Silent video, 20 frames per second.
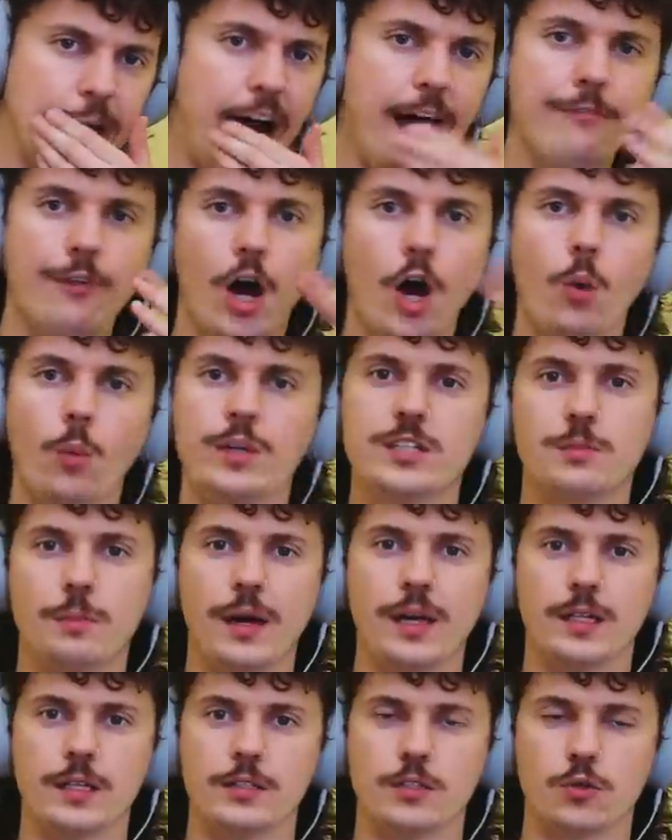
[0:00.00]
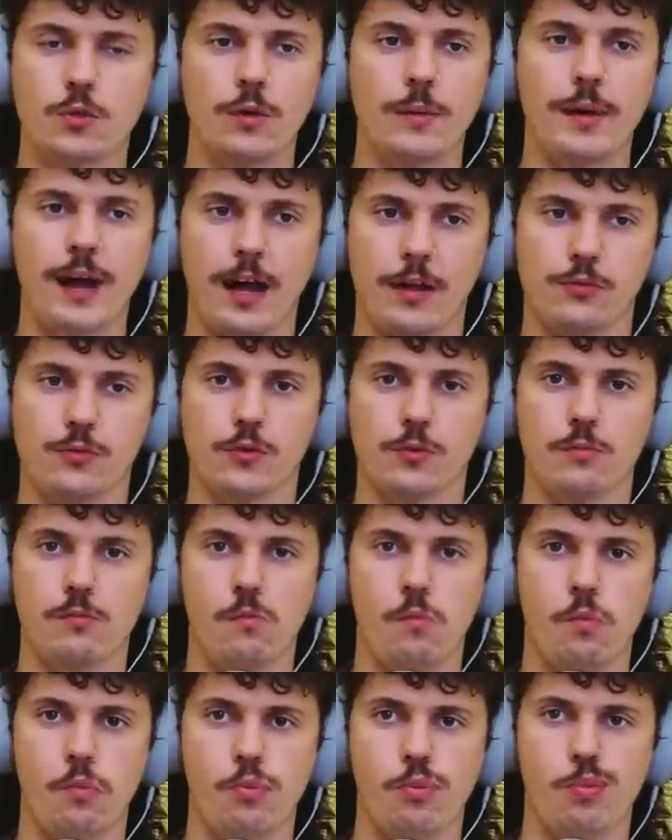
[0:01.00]
always made it to a bathroom.
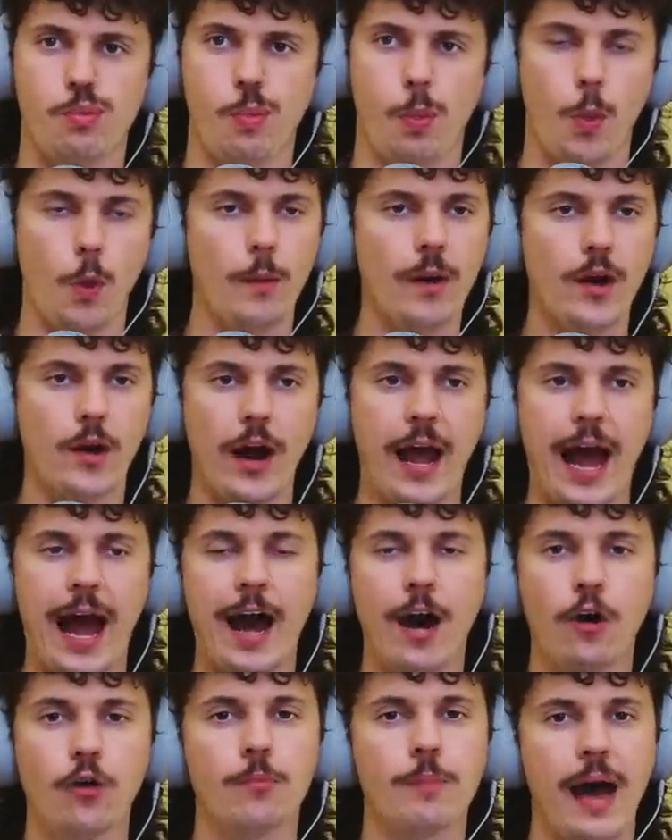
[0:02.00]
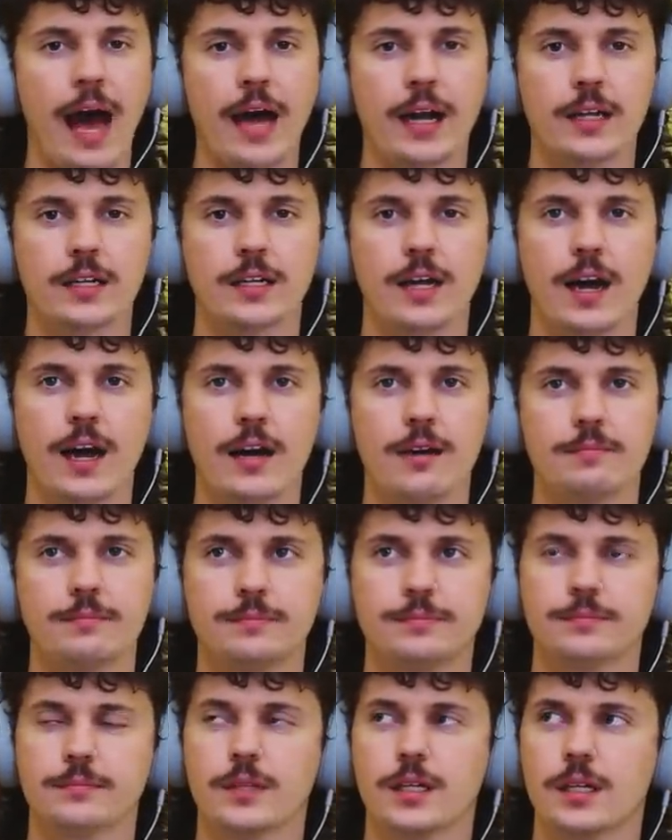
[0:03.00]
No matter how bad it got,
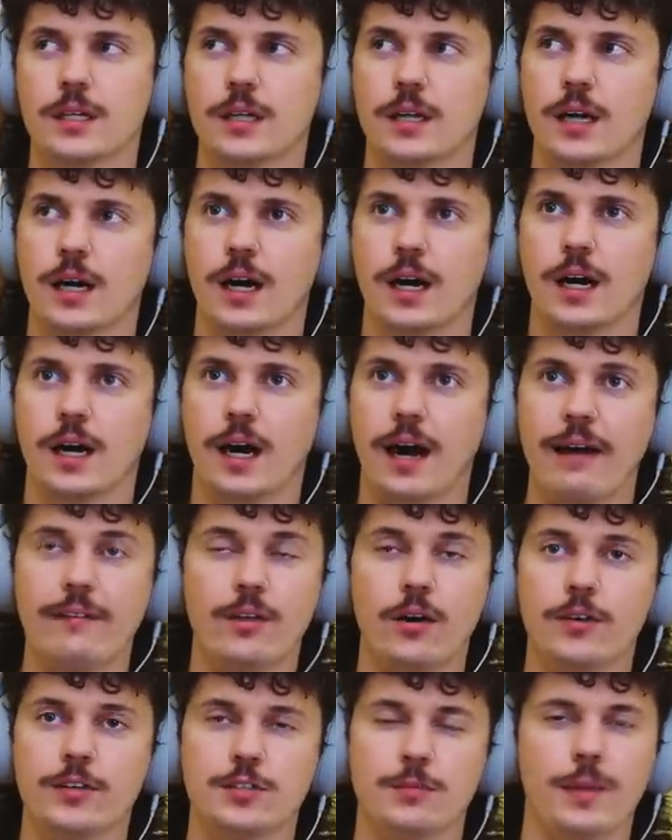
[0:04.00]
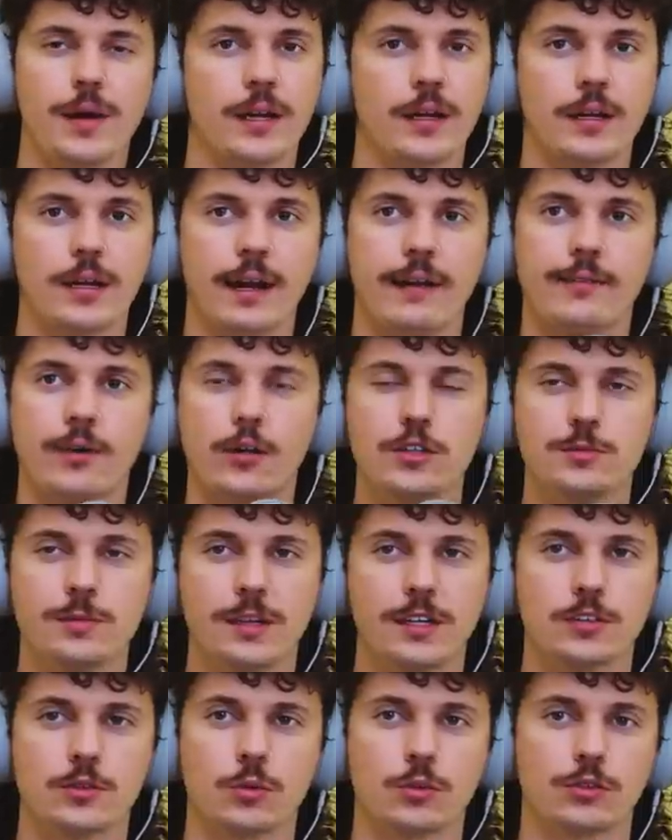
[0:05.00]
I've always made it. I've always
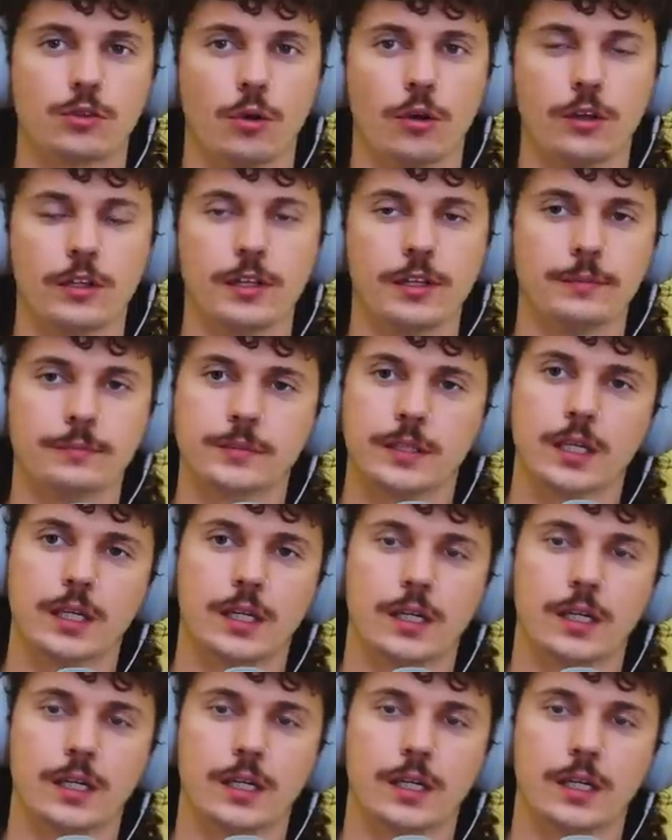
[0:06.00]
made it to a toilet.